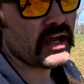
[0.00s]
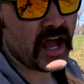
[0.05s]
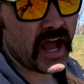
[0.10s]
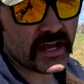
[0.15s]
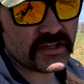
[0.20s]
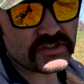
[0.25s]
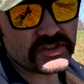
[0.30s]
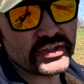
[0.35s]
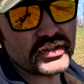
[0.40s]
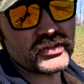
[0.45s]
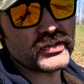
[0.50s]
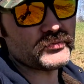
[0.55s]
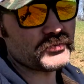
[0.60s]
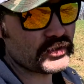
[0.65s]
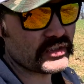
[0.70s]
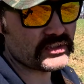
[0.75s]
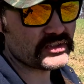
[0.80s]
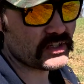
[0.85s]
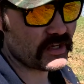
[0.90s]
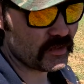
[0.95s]
I still am
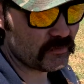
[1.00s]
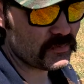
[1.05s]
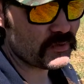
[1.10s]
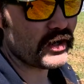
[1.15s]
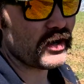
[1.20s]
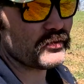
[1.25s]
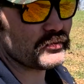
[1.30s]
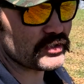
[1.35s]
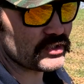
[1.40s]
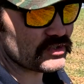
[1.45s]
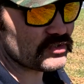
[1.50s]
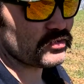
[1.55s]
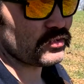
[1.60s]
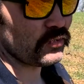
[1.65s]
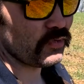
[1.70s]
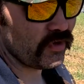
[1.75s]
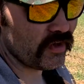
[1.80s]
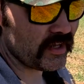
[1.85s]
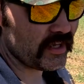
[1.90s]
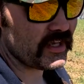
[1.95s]
gonna say probably
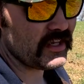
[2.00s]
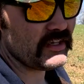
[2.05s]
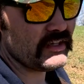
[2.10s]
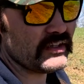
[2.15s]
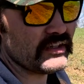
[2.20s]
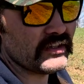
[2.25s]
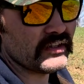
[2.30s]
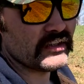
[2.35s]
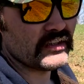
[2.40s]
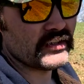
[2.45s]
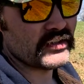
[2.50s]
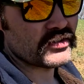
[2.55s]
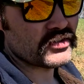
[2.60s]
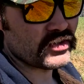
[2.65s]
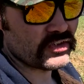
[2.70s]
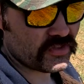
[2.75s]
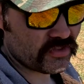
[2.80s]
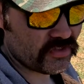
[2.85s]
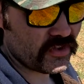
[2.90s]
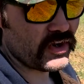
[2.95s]
20
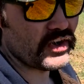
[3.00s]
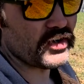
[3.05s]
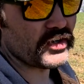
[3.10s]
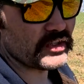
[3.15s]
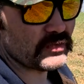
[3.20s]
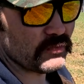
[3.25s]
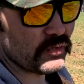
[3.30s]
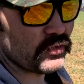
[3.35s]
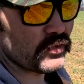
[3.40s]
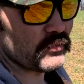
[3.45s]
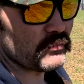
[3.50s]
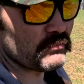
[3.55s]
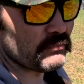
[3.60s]
so 30 more